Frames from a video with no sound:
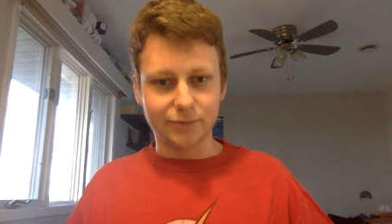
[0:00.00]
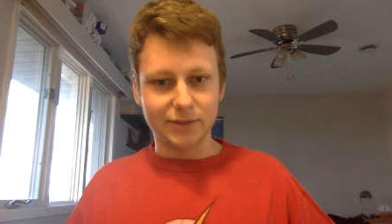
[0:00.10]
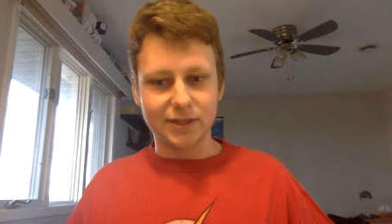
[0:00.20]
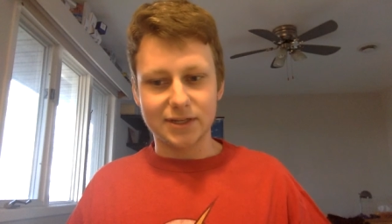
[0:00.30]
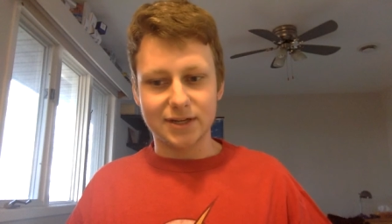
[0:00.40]

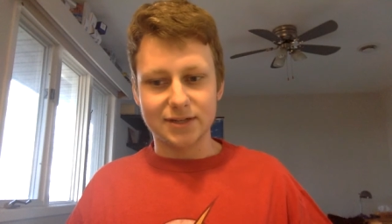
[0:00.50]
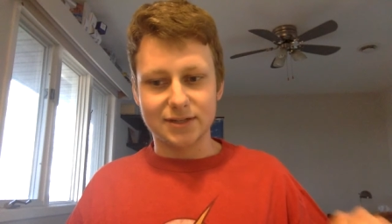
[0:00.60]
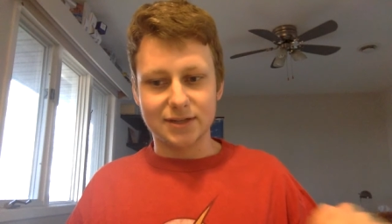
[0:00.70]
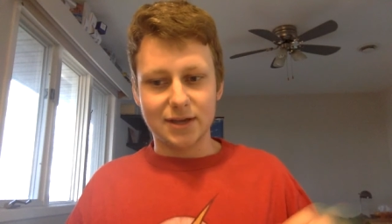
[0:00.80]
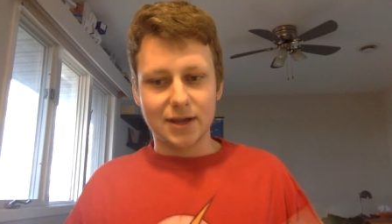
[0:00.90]
really
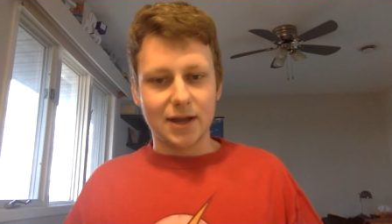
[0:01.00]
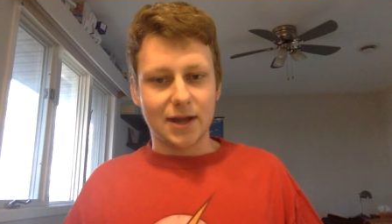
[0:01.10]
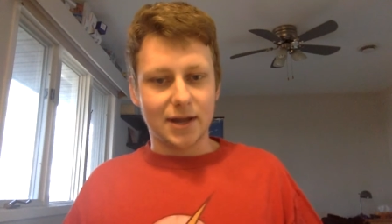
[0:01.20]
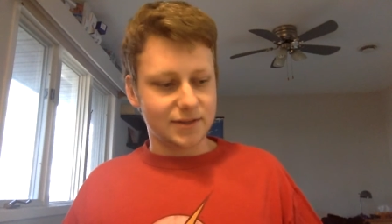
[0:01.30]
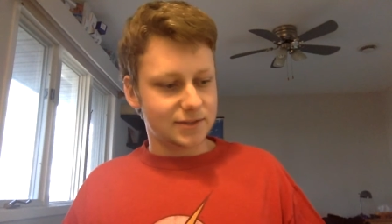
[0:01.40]
does,
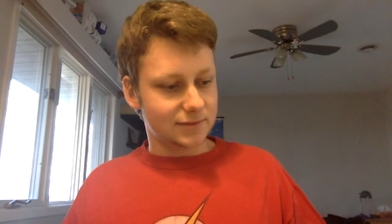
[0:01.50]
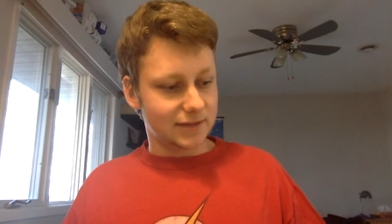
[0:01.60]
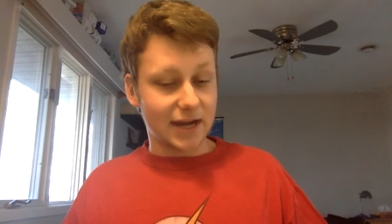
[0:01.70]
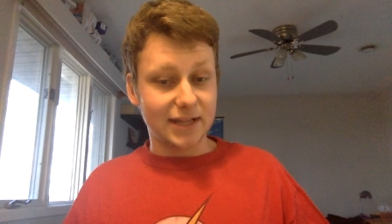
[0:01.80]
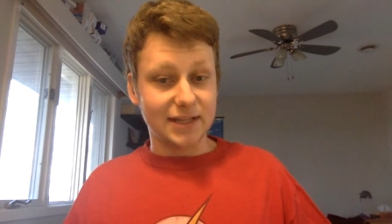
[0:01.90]
uh, this,
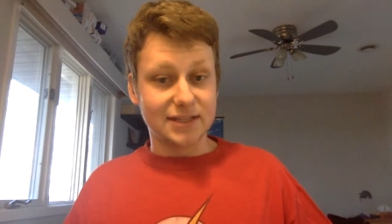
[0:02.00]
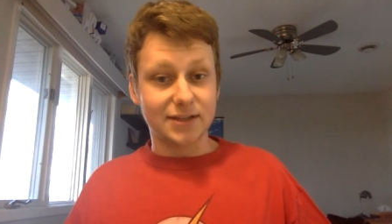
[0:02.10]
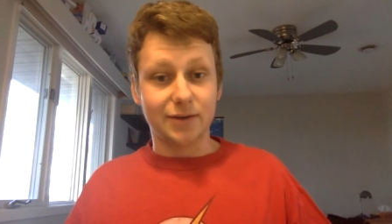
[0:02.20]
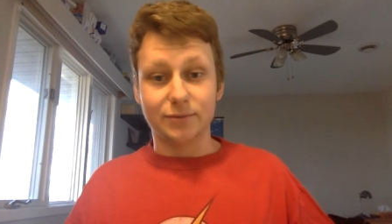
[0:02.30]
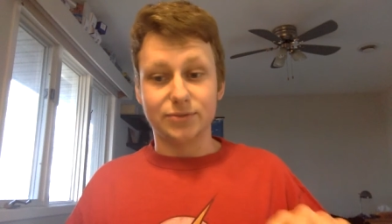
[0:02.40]
getting this
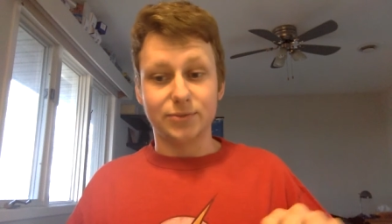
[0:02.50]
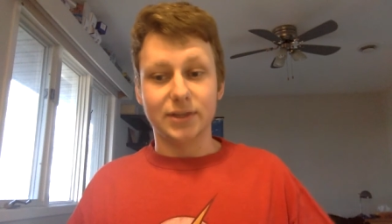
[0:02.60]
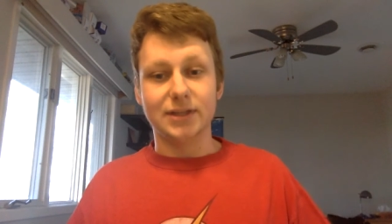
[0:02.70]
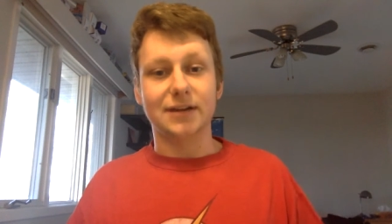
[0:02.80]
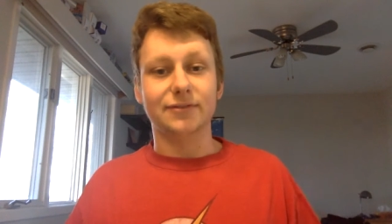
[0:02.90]
done was really
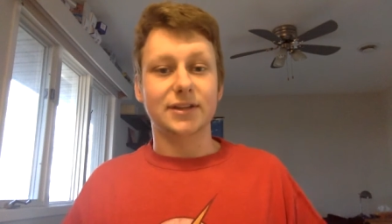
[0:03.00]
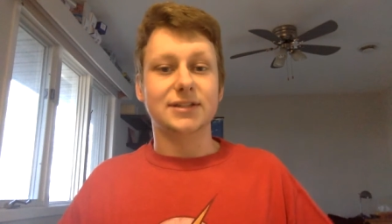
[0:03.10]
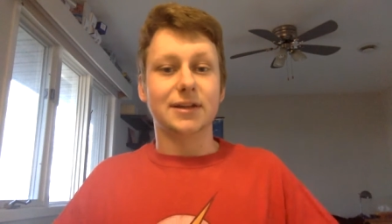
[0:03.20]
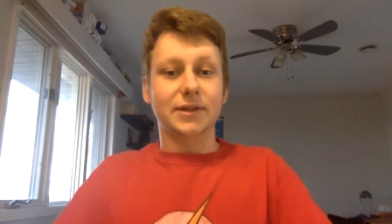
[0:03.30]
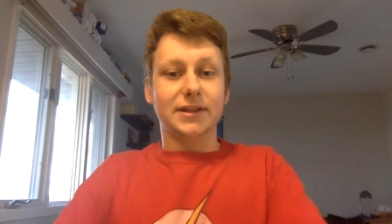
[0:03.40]
definitely
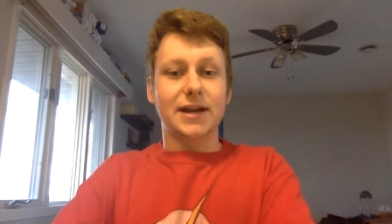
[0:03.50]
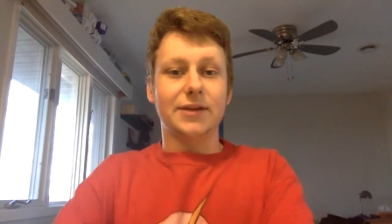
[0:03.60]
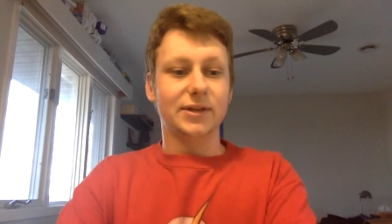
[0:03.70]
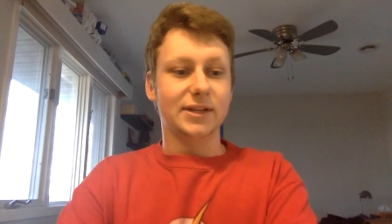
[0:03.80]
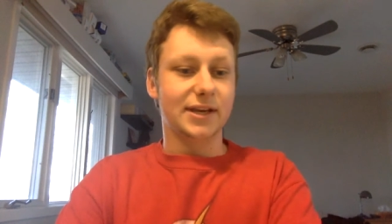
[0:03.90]
something that I
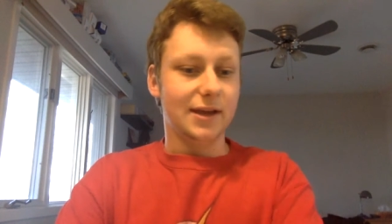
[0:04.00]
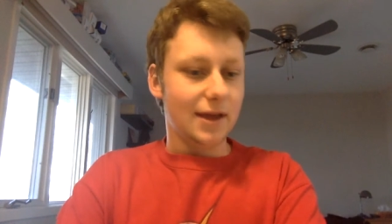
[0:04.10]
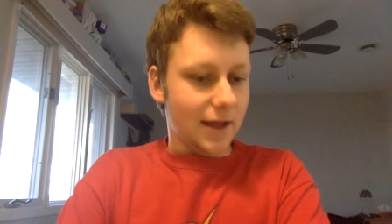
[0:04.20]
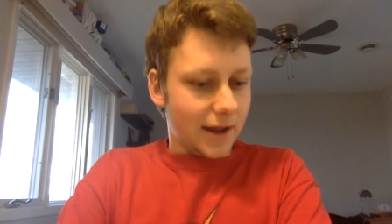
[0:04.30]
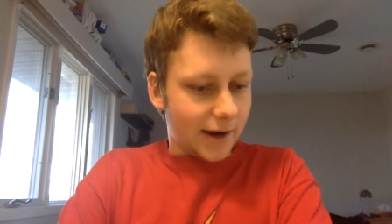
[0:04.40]
really,
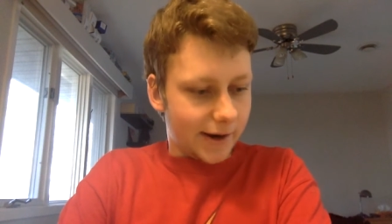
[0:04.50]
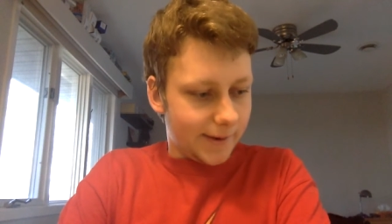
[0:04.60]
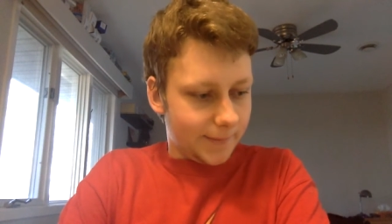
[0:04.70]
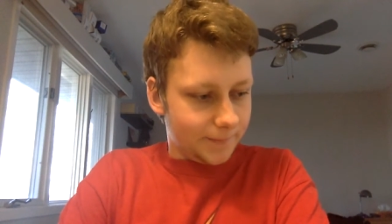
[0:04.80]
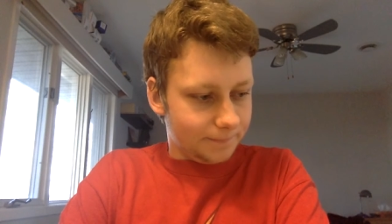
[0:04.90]

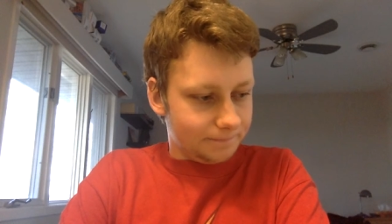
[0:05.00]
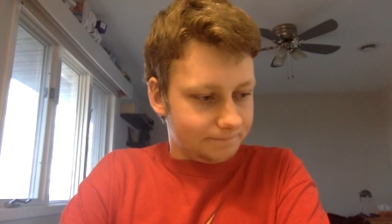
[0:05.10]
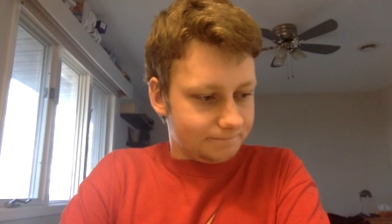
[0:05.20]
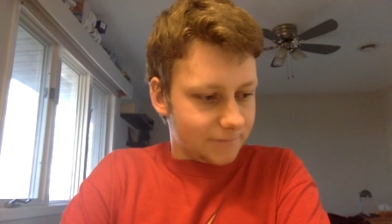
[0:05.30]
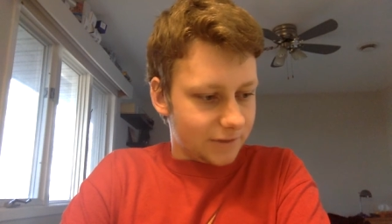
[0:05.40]
um,
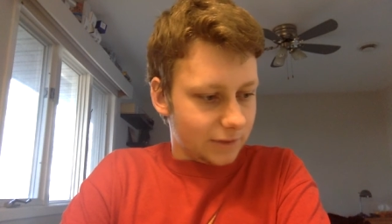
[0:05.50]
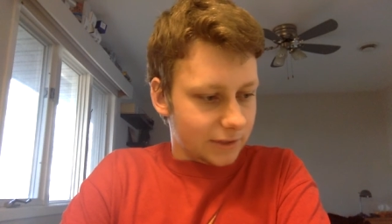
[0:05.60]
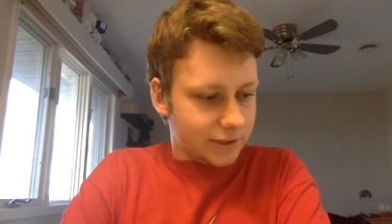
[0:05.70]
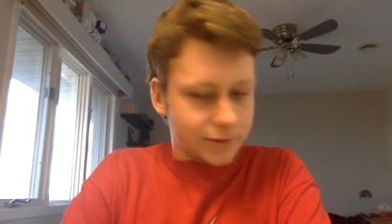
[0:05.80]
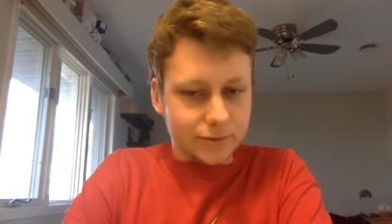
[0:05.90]
really
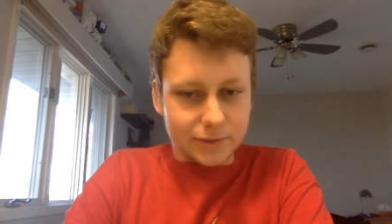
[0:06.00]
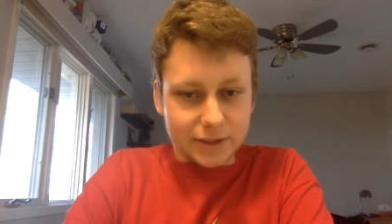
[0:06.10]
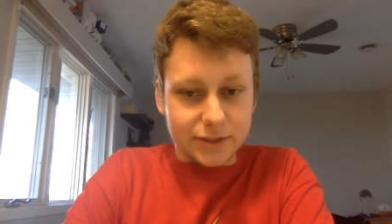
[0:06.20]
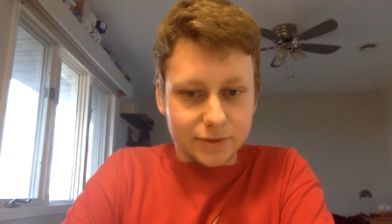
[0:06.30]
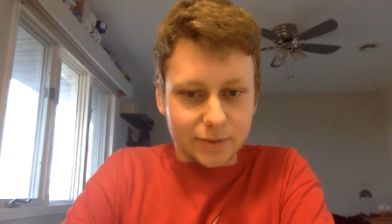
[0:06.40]
do,
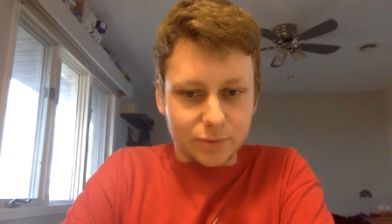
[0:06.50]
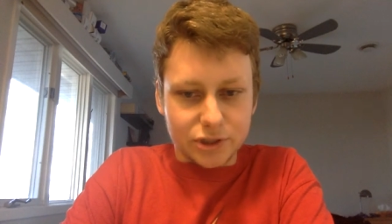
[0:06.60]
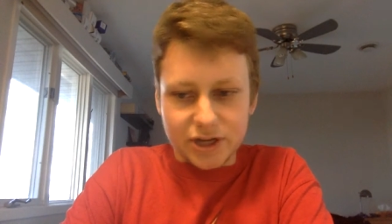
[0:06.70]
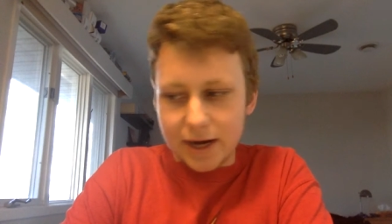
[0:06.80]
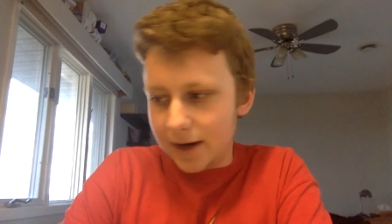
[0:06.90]
really do
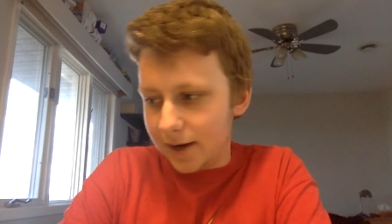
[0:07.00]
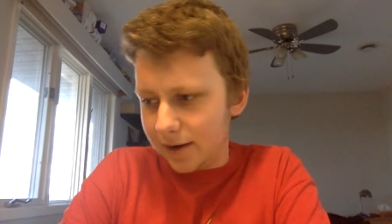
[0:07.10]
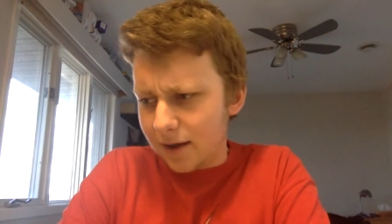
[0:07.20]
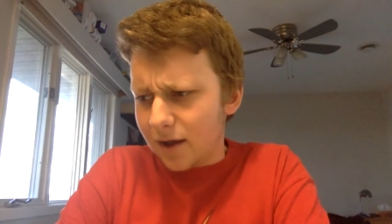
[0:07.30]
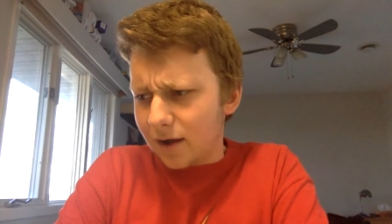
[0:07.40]
appreciate. And
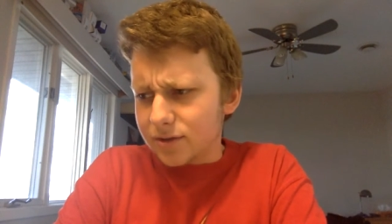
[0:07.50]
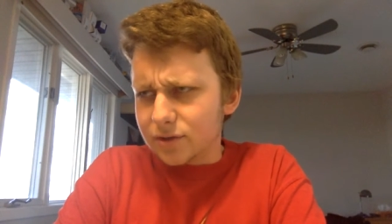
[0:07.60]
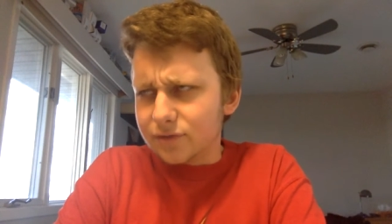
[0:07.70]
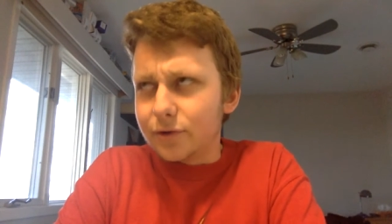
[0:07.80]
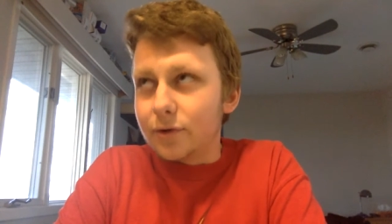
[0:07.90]
also
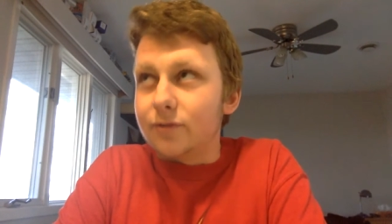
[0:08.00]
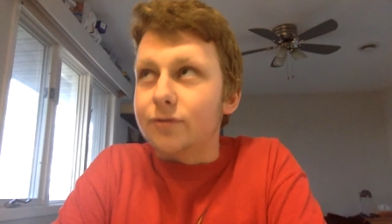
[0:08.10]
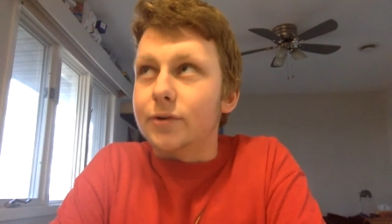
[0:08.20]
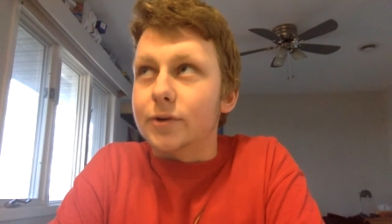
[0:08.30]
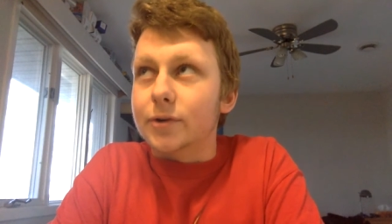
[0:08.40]
for,
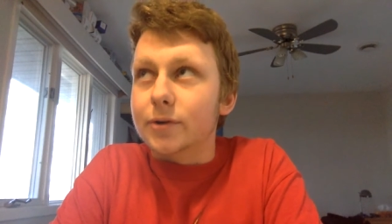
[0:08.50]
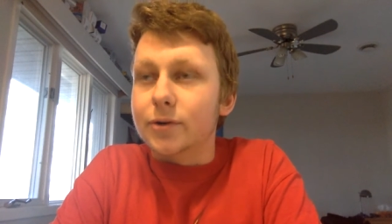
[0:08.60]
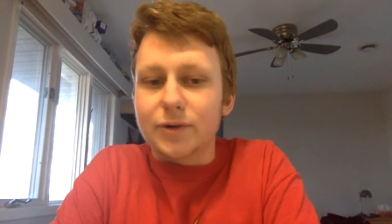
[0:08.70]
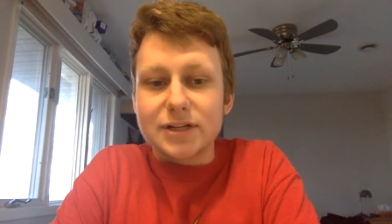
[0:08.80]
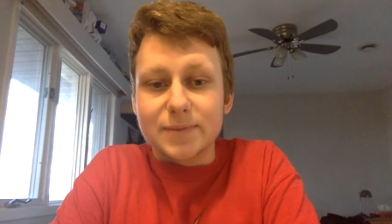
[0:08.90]
for
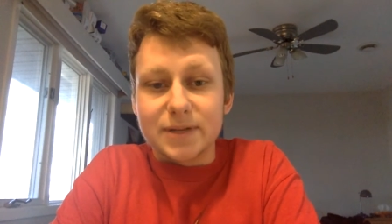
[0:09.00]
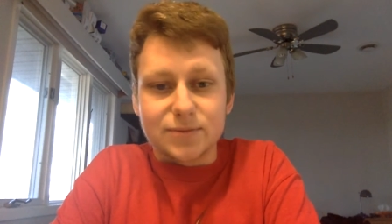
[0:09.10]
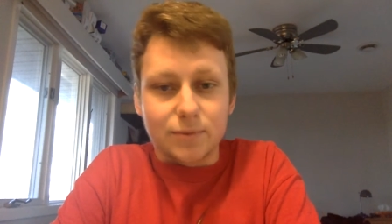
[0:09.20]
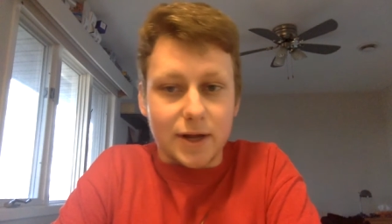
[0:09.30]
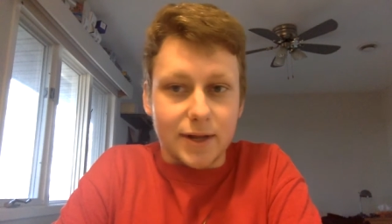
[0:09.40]
Christmas,
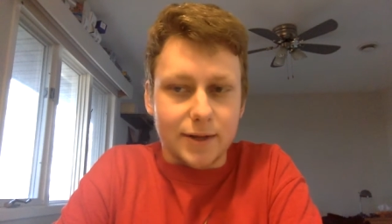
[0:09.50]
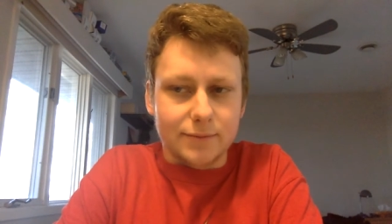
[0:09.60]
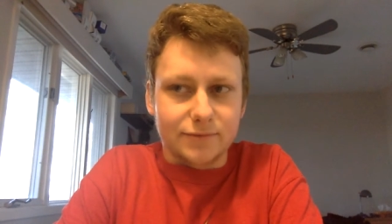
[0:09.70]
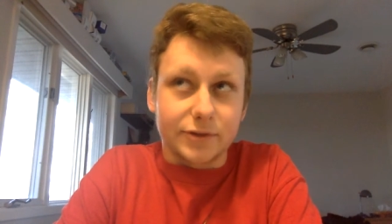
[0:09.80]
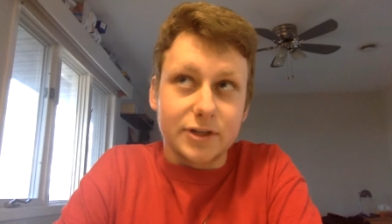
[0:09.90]
uh,
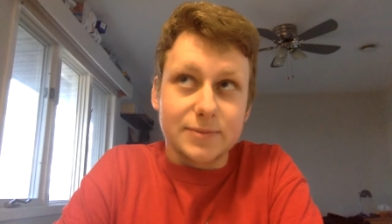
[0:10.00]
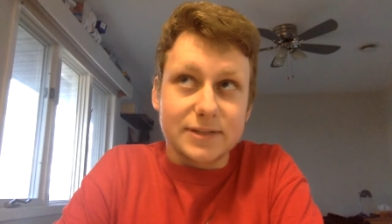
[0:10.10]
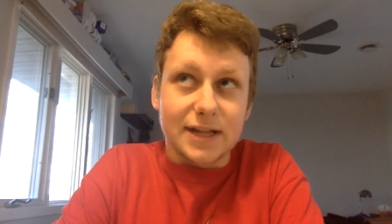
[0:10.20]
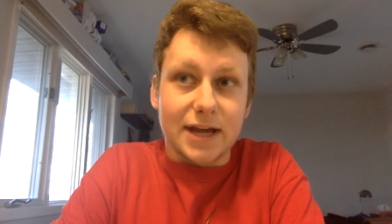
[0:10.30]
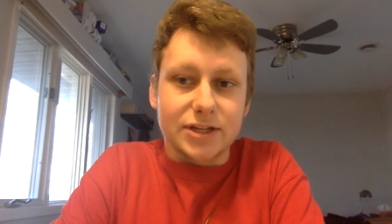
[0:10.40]
for
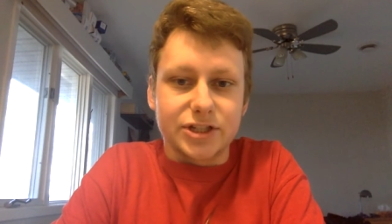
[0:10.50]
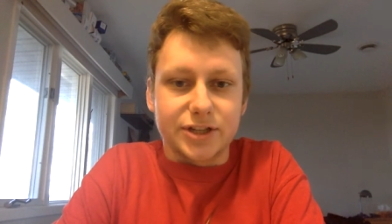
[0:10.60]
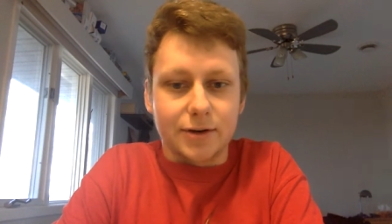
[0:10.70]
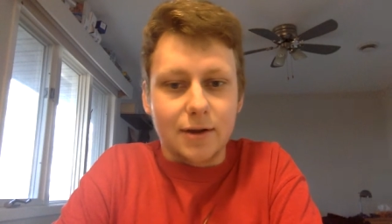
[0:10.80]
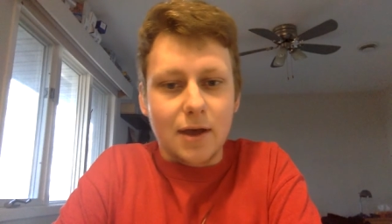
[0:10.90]
Christmas last
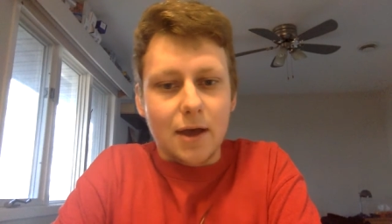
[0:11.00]
year,